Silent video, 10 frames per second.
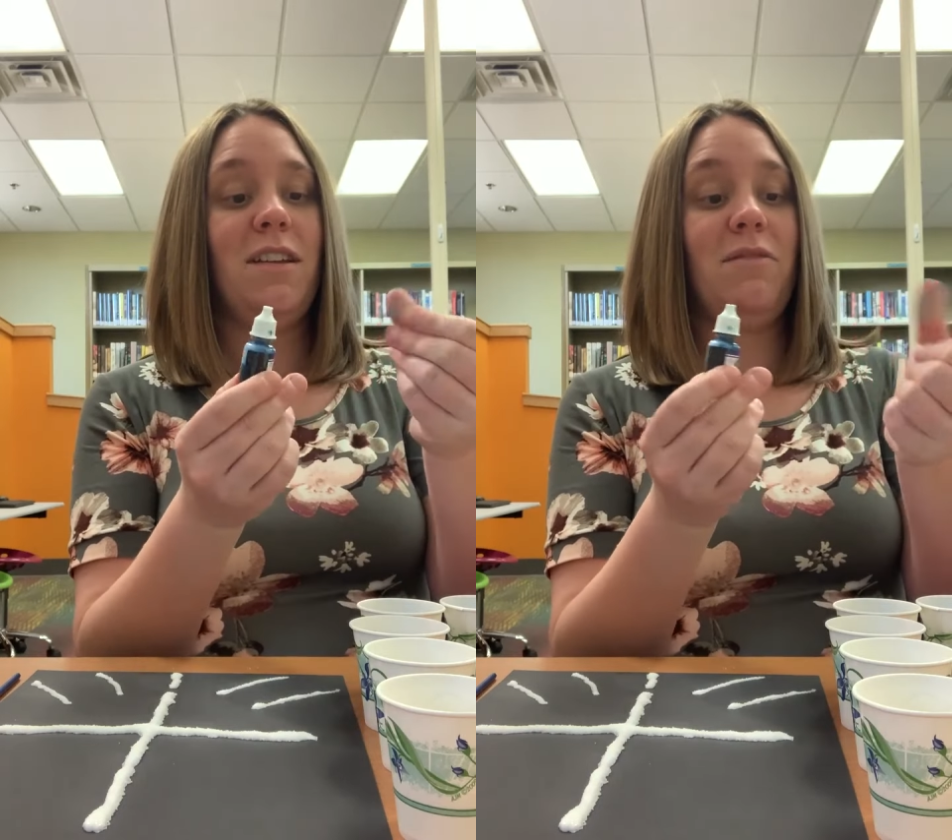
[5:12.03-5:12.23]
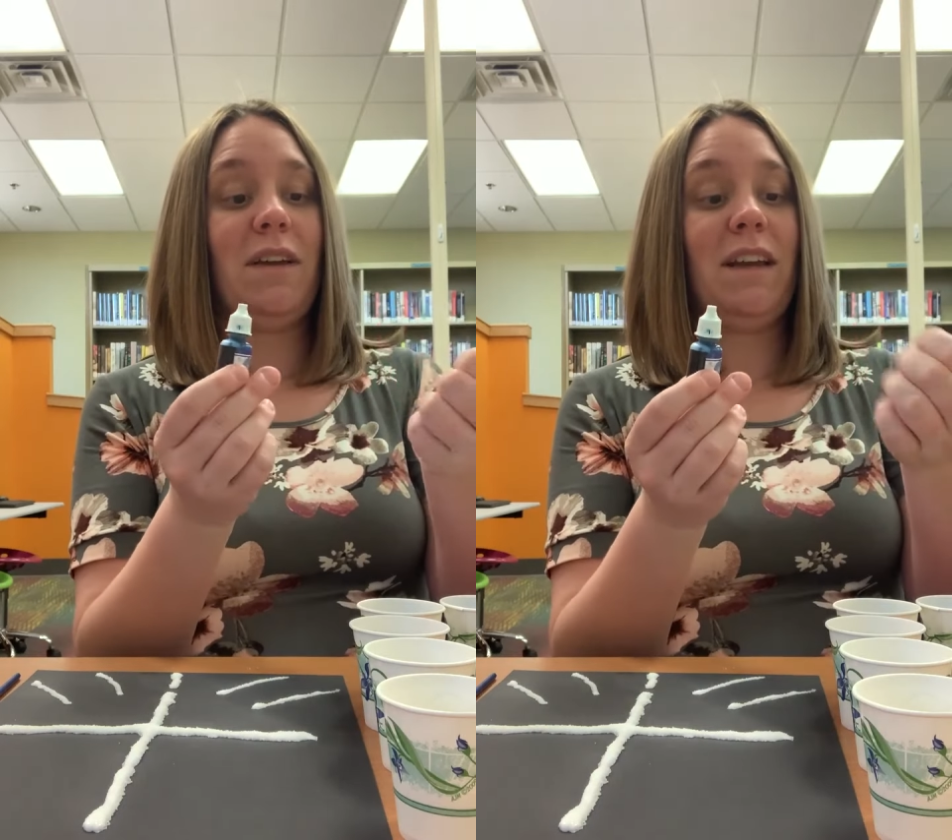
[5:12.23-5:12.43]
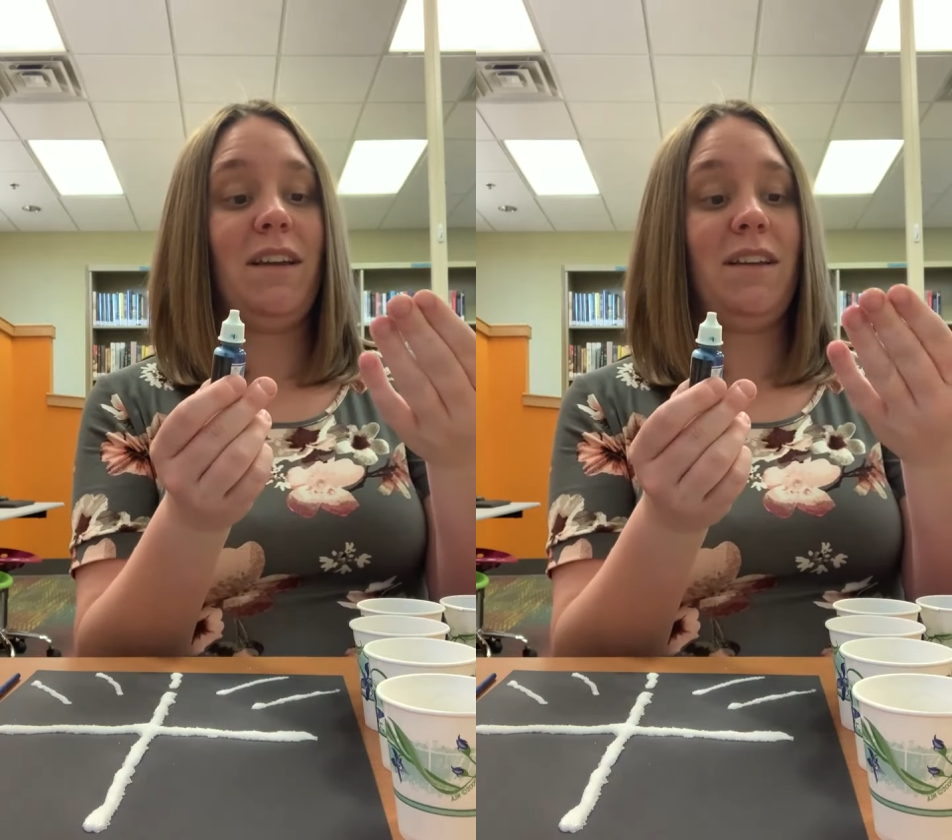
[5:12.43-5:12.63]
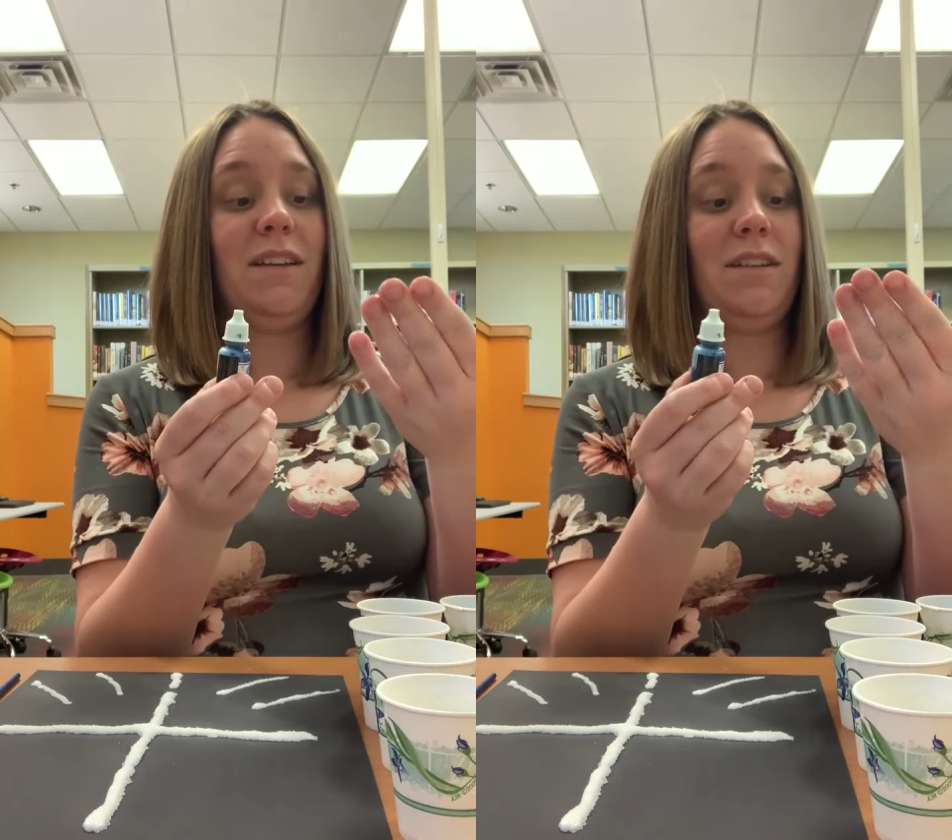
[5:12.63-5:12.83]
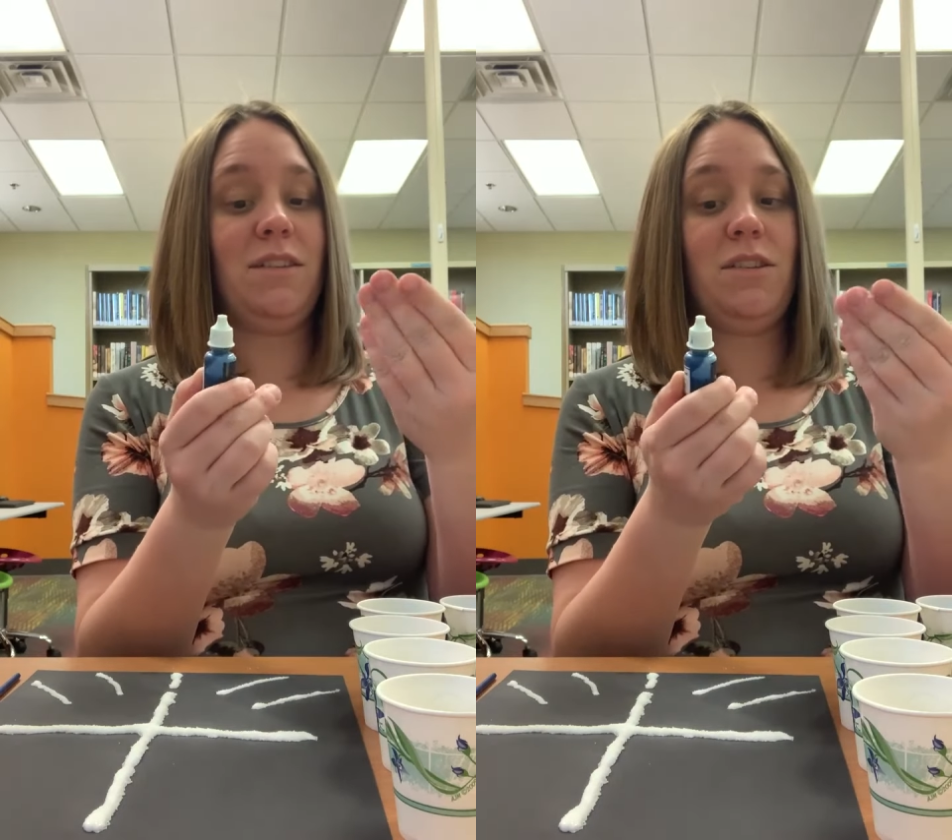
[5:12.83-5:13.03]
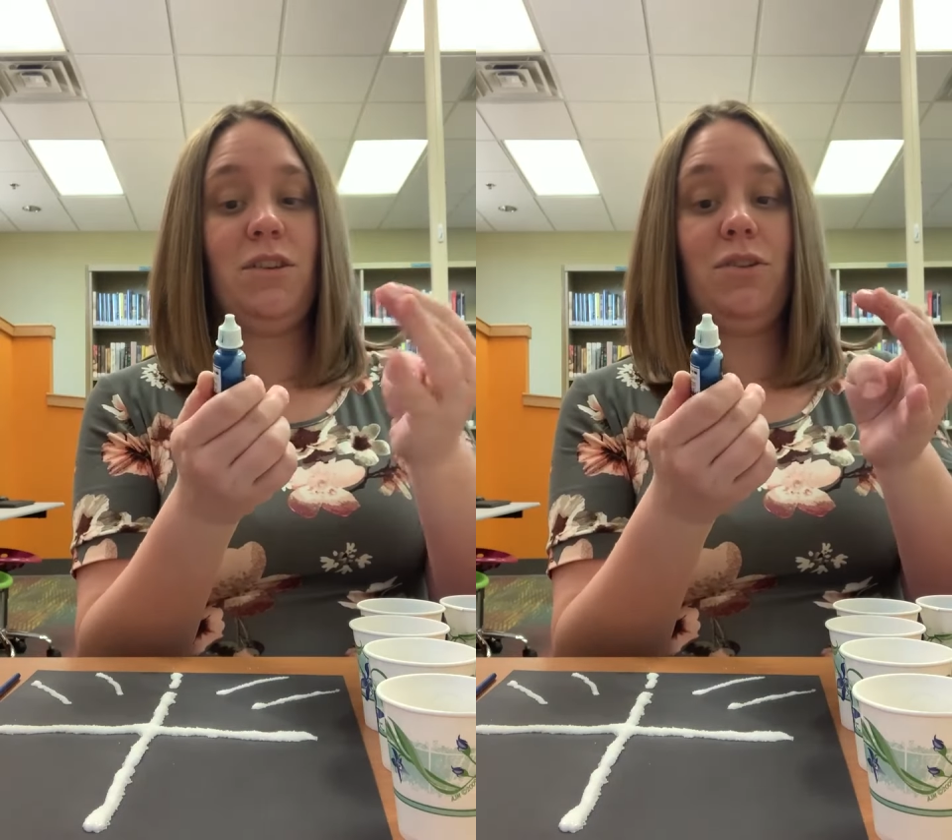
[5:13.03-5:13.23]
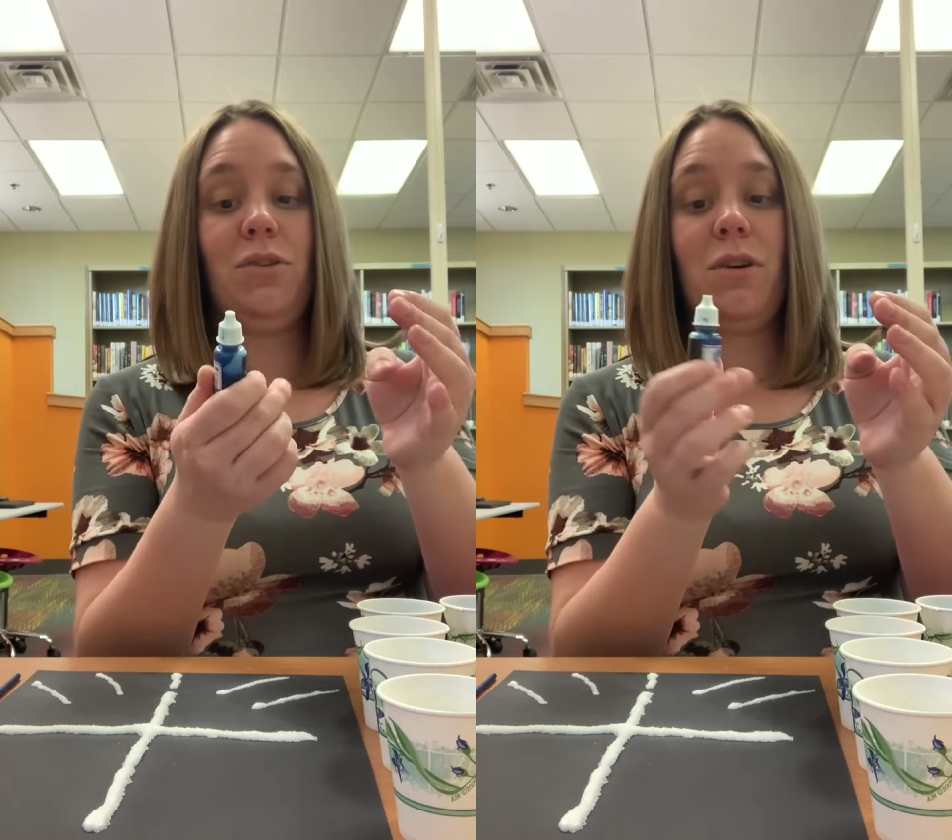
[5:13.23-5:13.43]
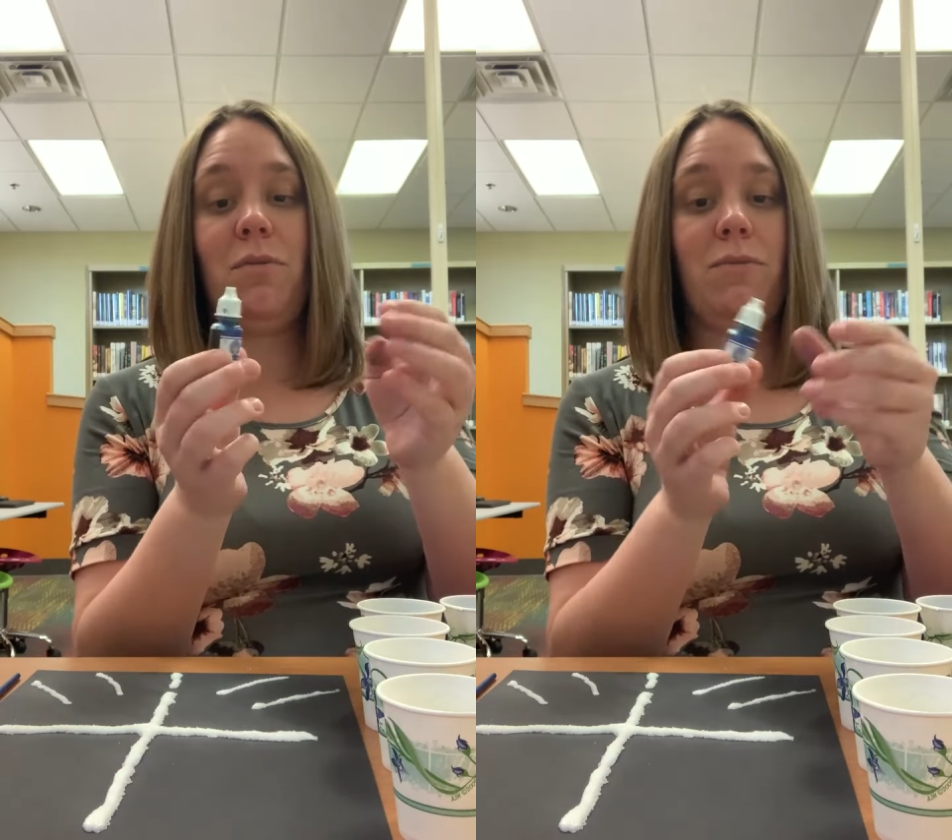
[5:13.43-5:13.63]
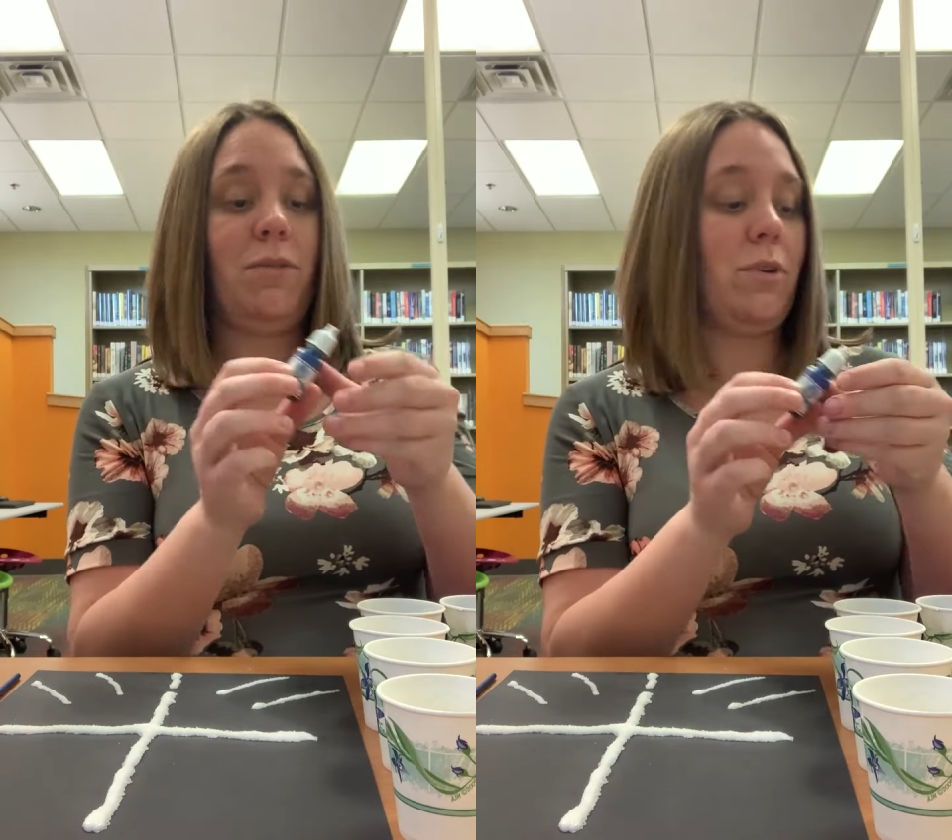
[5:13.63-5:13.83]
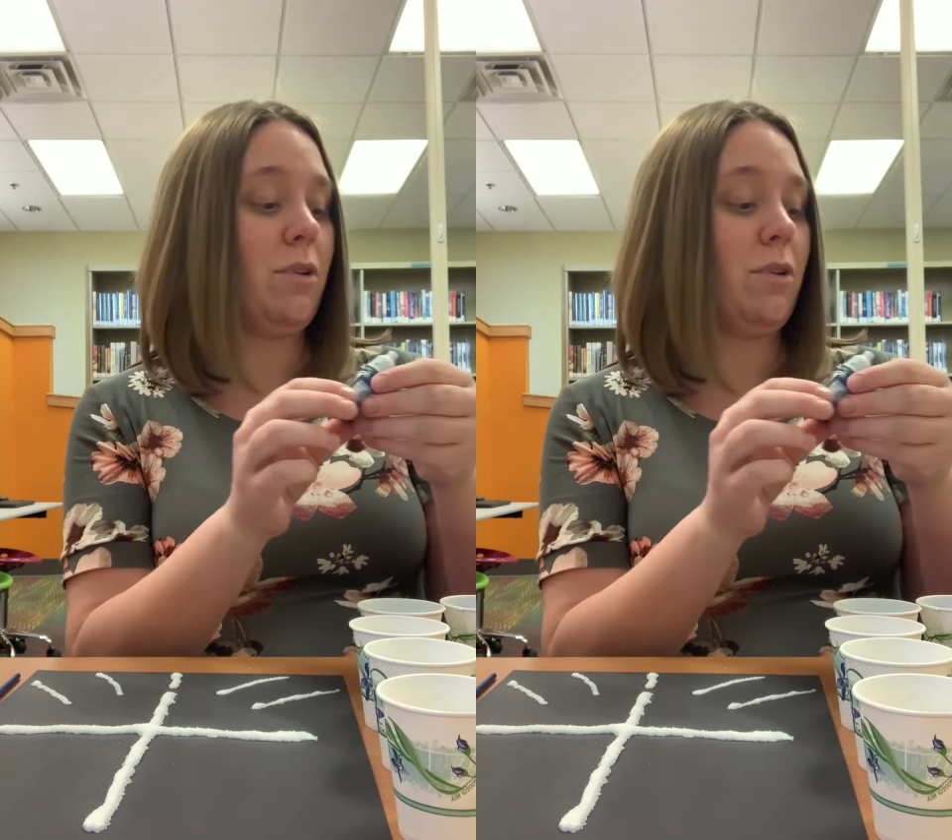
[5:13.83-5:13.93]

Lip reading: because you do not want food